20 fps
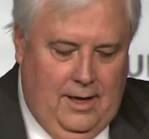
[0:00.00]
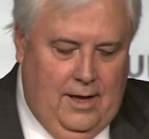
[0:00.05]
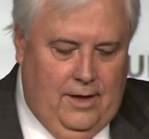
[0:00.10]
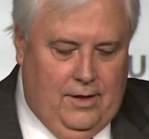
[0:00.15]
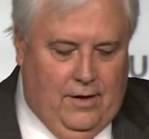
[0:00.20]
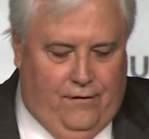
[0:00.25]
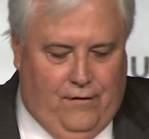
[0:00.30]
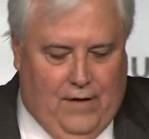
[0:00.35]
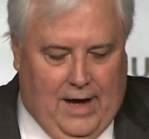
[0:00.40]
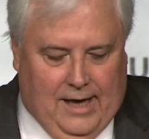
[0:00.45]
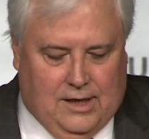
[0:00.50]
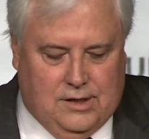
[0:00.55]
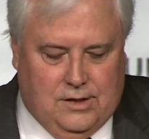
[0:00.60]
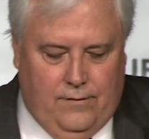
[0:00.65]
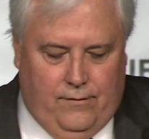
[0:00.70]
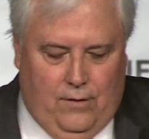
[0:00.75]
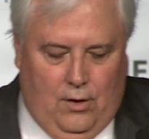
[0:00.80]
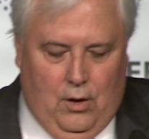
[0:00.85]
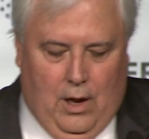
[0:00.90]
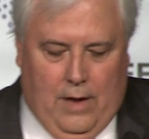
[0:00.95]
the facts of
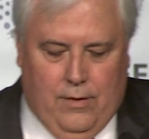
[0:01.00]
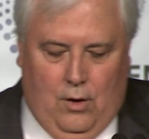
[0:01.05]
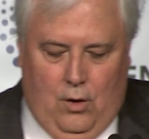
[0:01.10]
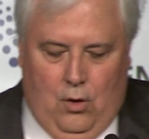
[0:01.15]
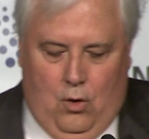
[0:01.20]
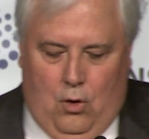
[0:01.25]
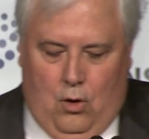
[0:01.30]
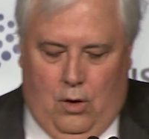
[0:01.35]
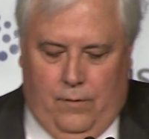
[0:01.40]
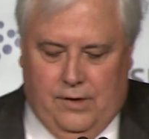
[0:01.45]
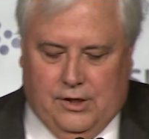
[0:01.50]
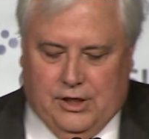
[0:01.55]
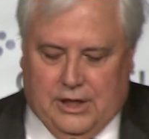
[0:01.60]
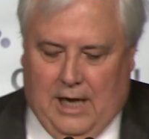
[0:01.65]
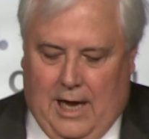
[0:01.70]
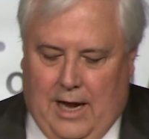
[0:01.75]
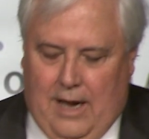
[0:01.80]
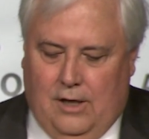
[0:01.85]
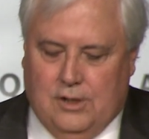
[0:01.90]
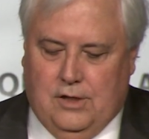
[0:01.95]
the law on the
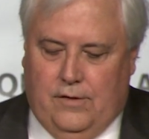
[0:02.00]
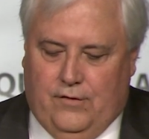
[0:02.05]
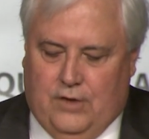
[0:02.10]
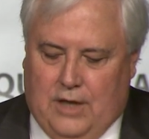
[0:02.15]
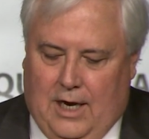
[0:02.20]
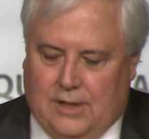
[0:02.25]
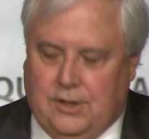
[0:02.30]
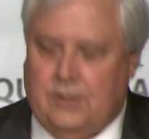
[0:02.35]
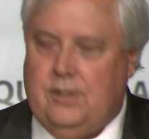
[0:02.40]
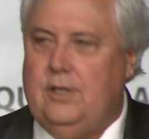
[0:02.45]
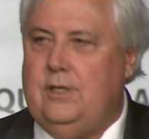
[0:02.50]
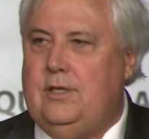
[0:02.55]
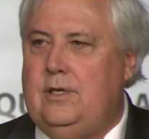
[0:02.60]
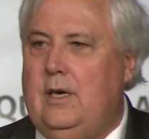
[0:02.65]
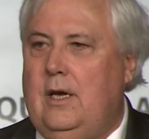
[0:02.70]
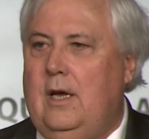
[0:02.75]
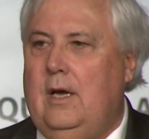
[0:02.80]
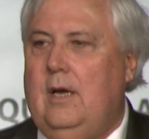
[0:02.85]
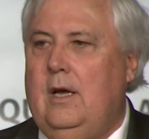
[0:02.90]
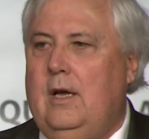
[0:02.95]
scales of justice
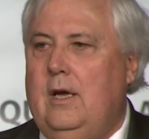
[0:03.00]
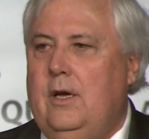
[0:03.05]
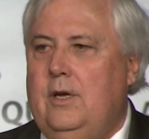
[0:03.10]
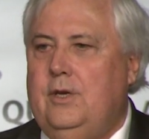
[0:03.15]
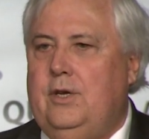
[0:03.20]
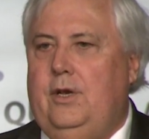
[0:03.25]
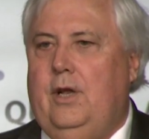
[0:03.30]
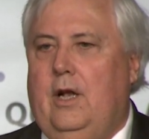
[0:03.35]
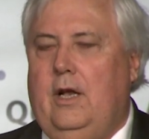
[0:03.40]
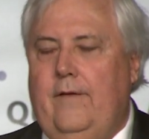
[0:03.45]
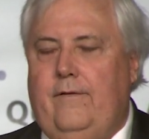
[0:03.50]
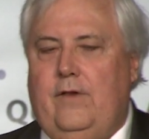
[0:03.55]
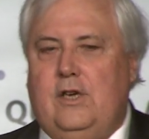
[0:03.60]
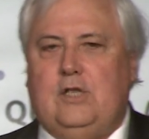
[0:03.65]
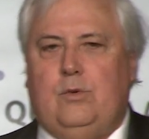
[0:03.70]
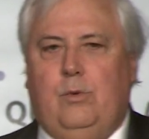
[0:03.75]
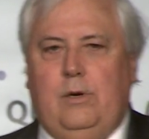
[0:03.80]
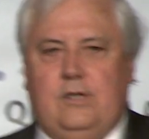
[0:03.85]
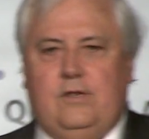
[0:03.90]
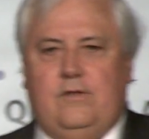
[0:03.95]
to deliver
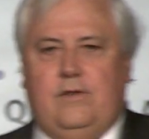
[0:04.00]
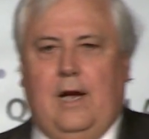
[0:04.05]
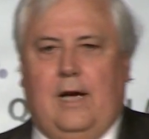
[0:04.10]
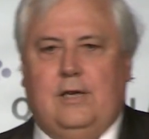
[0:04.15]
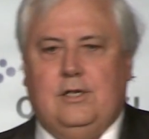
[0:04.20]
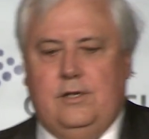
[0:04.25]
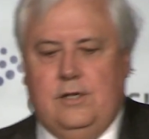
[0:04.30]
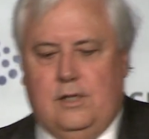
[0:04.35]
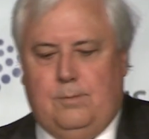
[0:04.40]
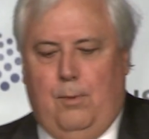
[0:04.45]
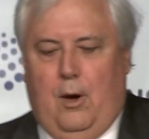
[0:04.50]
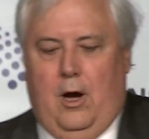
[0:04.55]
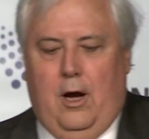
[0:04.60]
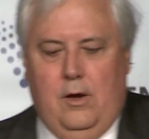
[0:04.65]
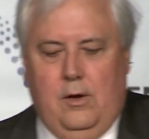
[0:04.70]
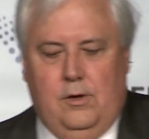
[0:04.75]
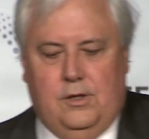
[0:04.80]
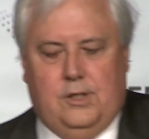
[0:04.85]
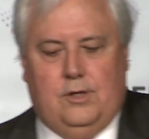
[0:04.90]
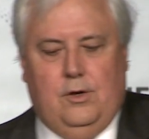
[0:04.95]
Swiss justice by
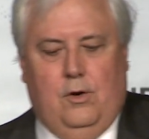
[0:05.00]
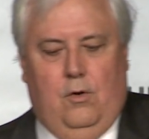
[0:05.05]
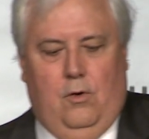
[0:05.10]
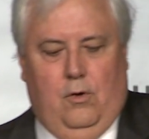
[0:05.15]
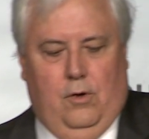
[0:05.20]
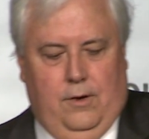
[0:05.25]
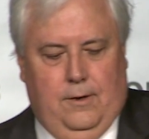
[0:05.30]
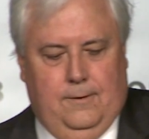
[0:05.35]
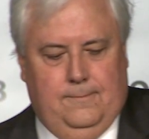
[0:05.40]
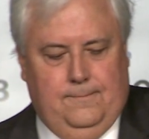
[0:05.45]
her sword.